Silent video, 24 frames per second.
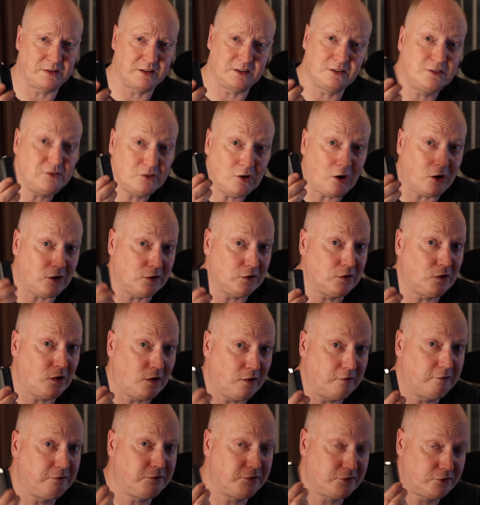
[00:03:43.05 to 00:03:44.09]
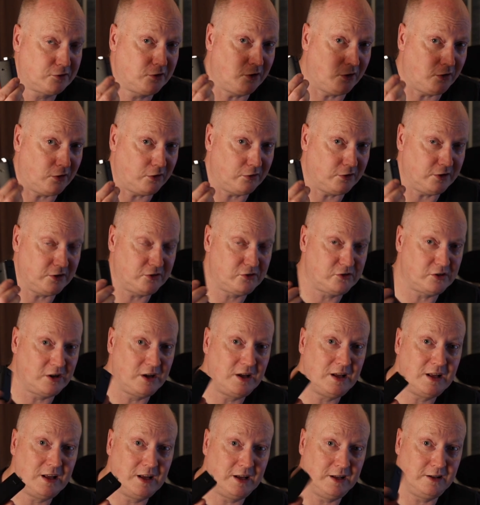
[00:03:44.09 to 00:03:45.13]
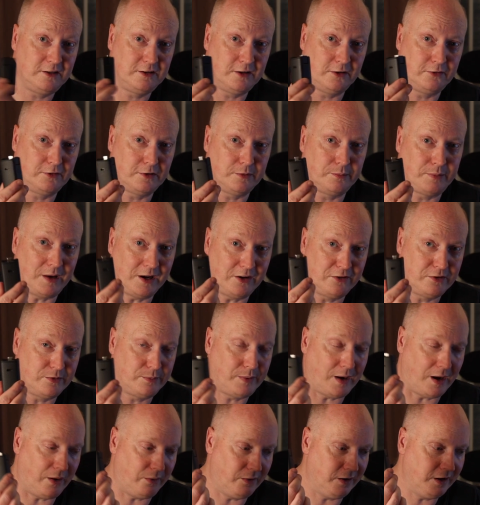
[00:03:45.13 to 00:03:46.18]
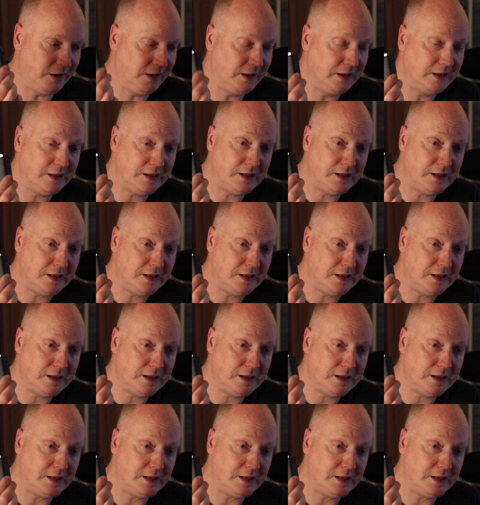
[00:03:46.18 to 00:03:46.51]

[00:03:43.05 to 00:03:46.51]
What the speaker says: It's not a lot of storage in terms of battery power,